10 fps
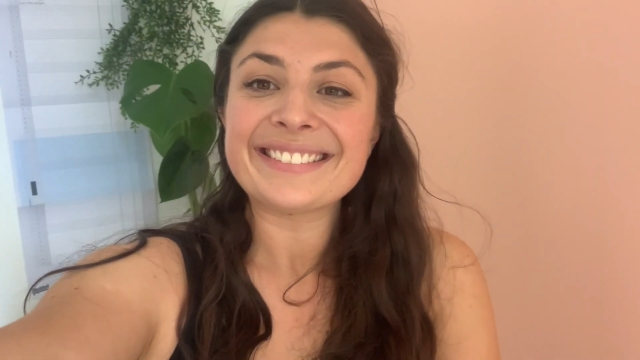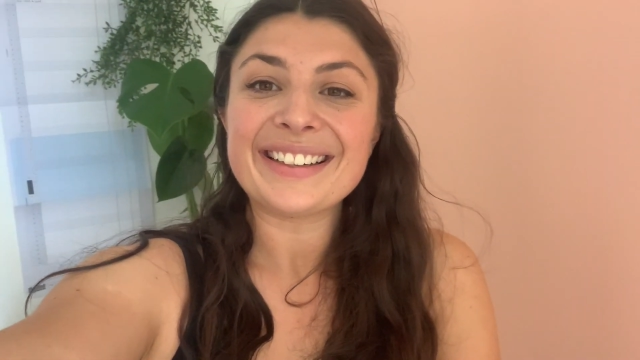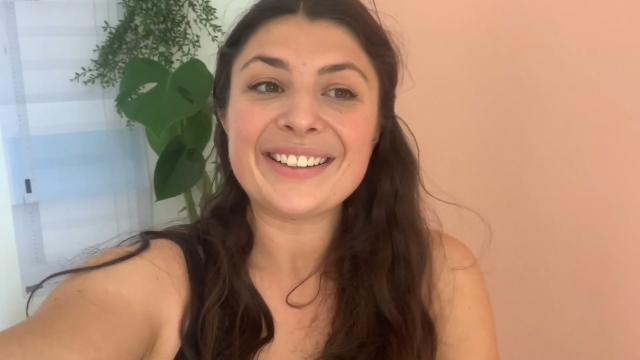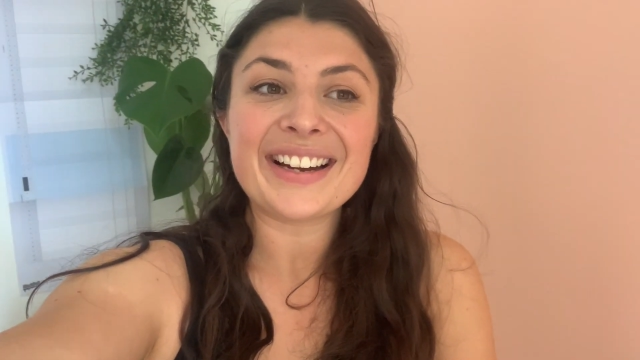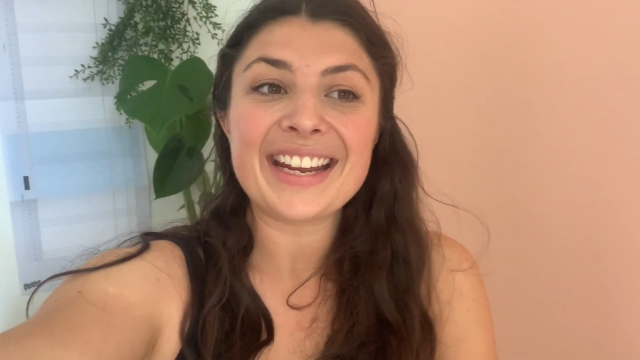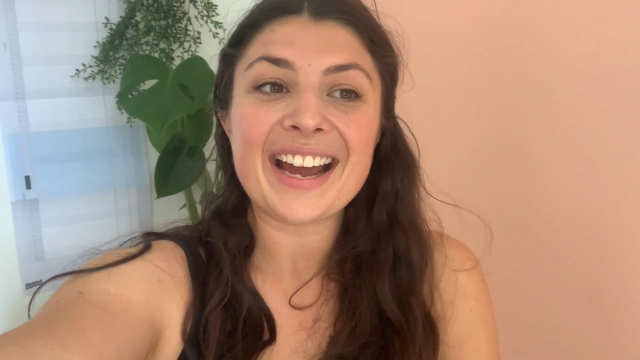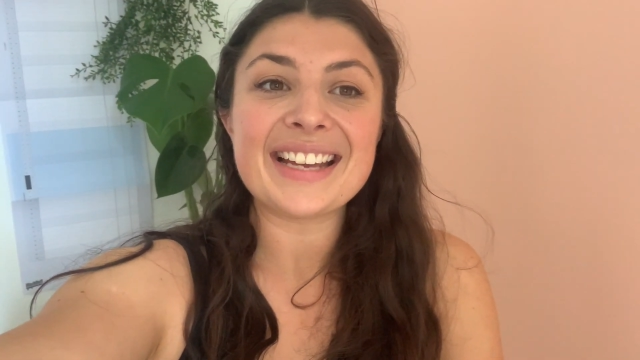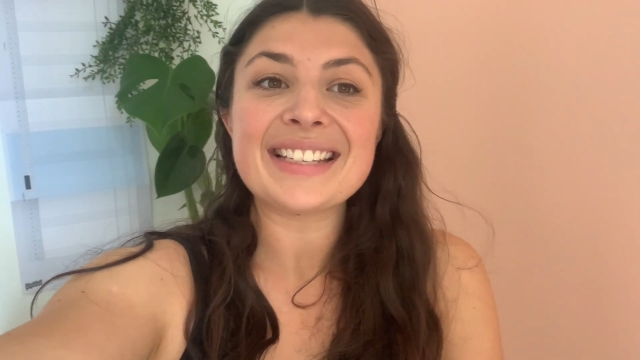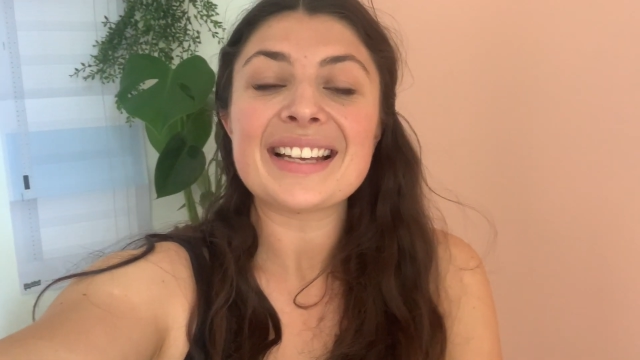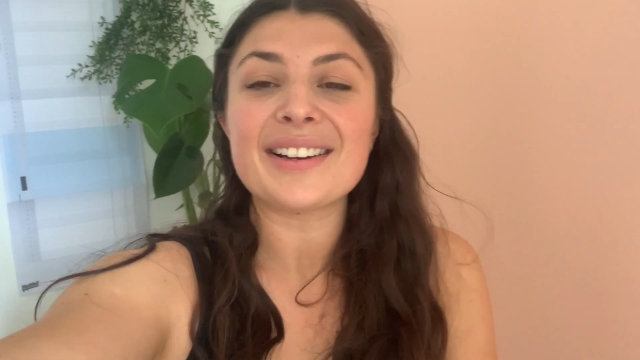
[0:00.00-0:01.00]
Alrighty
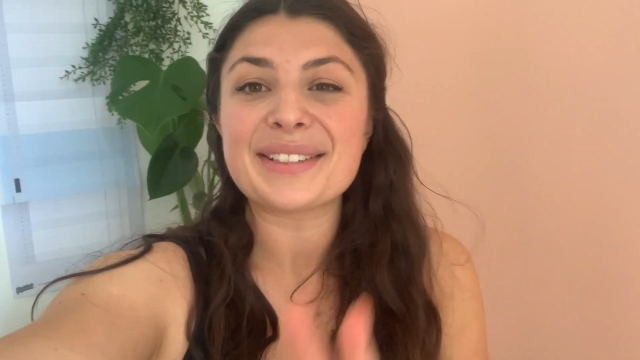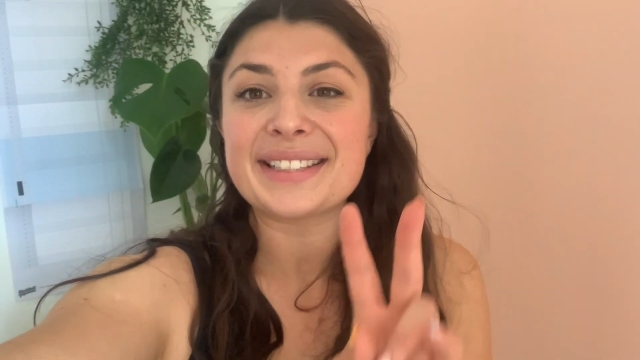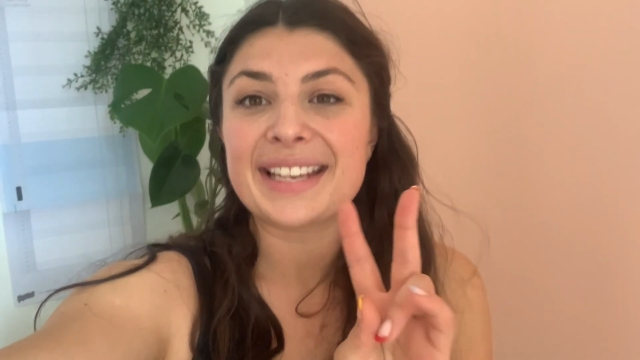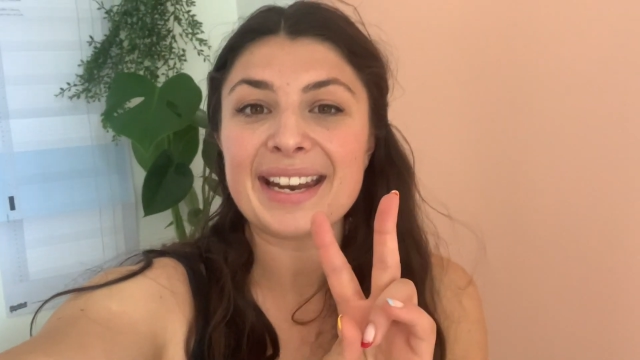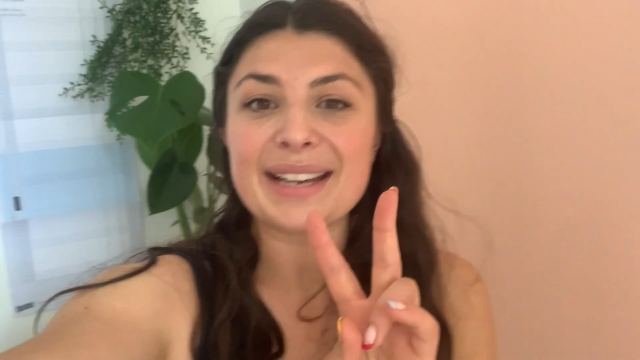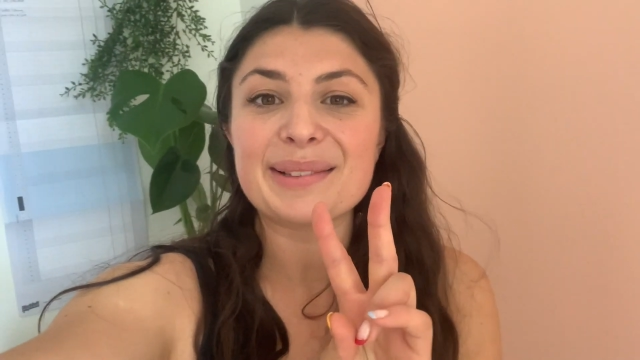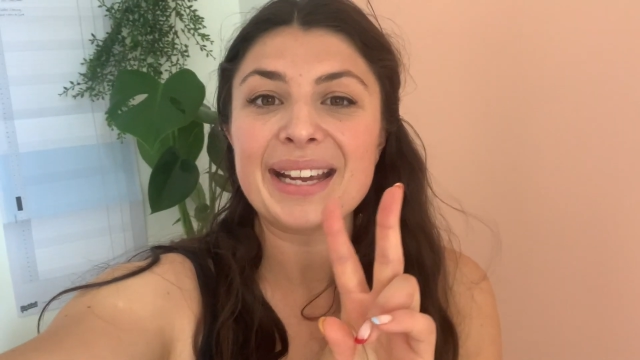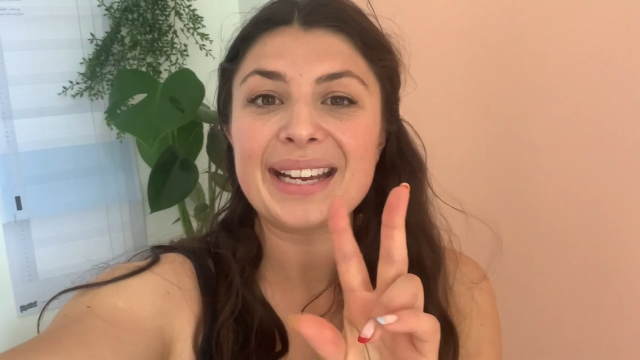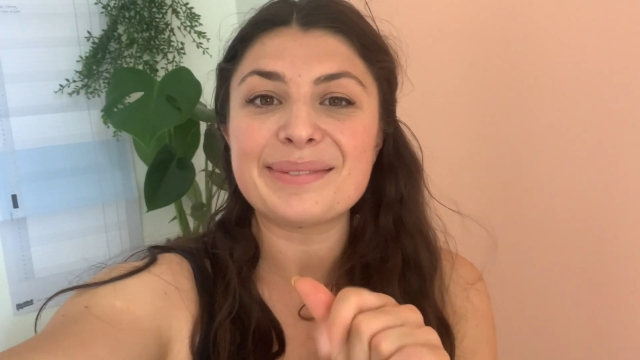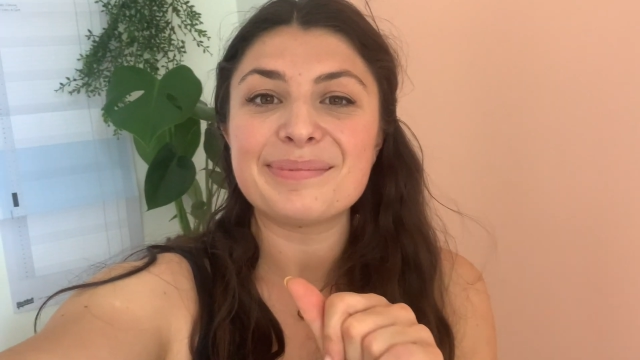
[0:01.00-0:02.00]
guys, I'll see you next
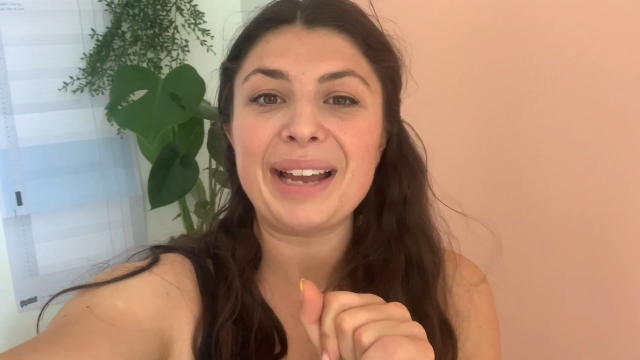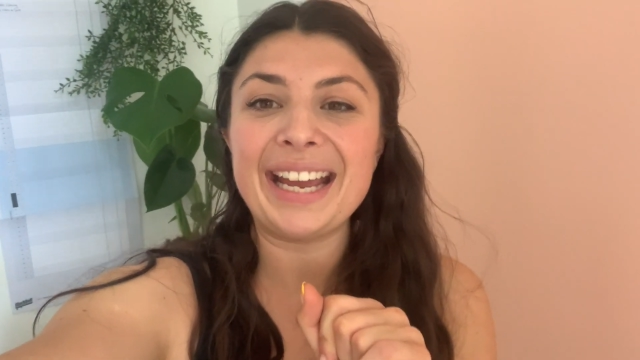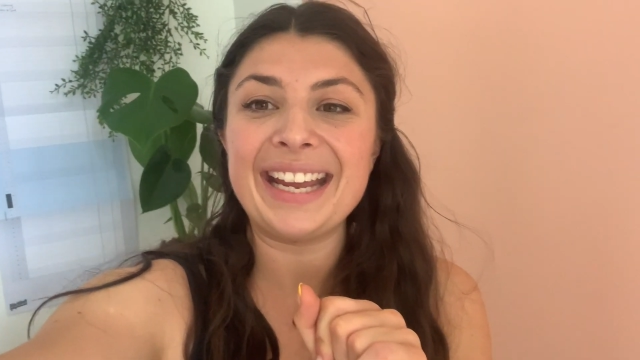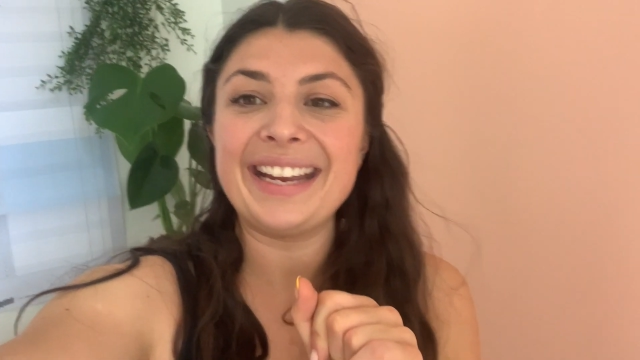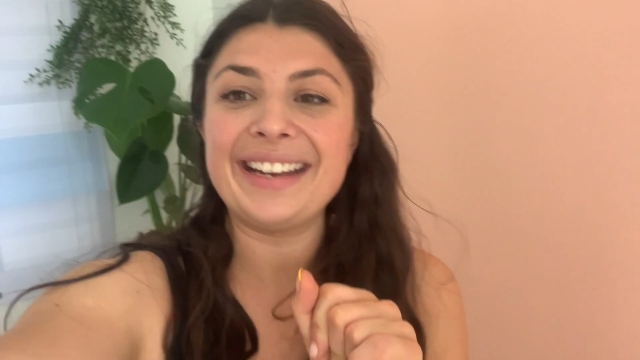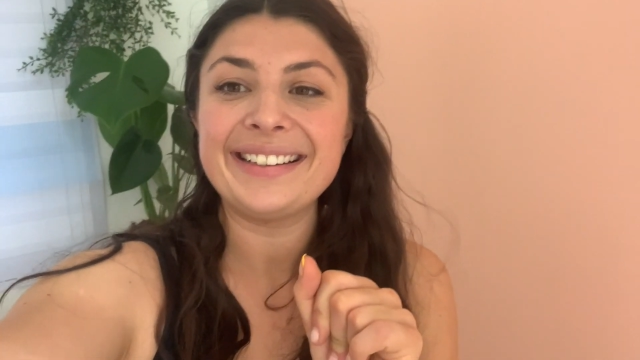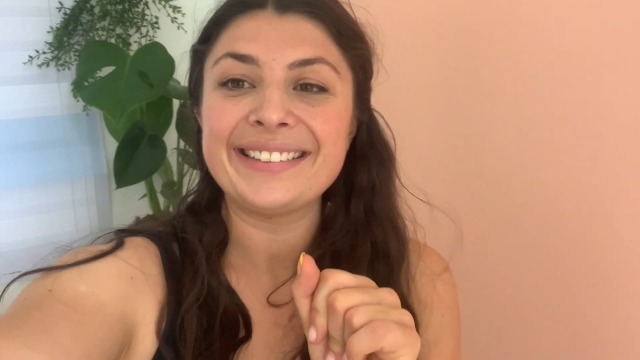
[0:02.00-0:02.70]
week. Bye!